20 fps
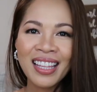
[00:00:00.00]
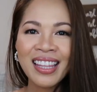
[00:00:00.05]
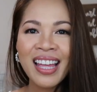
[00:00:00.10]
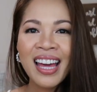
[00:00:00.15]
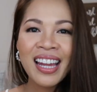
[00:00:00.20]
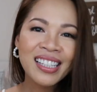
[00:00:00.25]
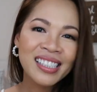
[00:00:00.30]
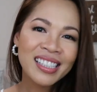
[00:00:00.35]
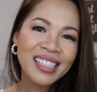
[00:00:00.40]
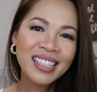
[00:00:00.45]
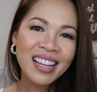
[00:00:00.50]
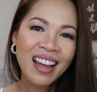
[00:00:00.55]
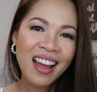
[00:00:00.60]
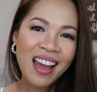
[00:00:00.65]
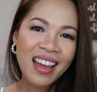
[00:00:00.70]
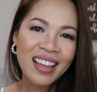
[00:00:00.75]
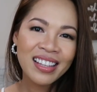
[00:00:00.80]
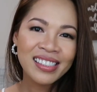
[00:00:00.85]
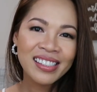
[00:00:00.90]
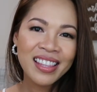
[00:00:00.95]
That is it,
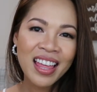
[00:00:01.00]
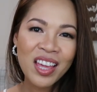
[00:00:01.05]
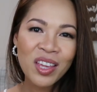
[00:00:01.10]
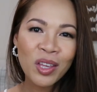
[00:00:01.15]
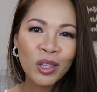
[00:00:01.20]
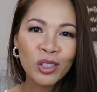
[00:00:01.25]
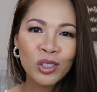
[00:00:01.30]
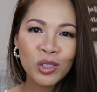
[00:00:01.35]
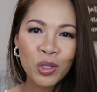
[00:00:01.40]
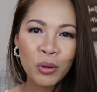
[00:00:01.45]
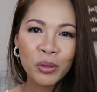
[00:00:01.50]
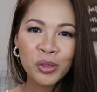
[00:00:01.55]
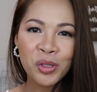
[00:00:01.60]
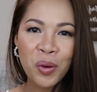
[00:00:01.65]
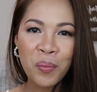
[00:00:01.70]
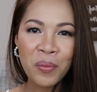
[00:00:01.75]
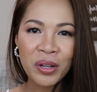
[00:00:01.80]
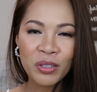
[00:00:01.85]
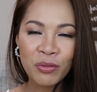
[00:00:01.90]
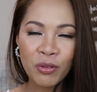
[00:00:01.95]
guys. Thank you so
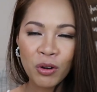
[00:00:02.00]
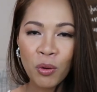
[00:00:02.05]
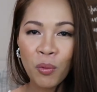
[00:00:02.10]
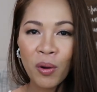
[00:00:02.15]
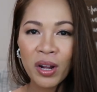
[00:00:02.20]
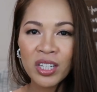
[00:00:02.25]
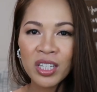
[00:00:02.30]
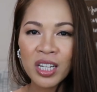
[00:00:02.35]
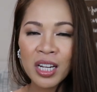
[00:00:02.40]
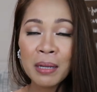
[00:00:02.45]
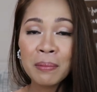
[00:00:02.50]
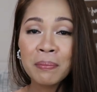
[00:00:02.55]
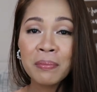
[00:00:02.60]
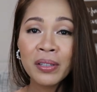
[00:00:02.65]
much for watching.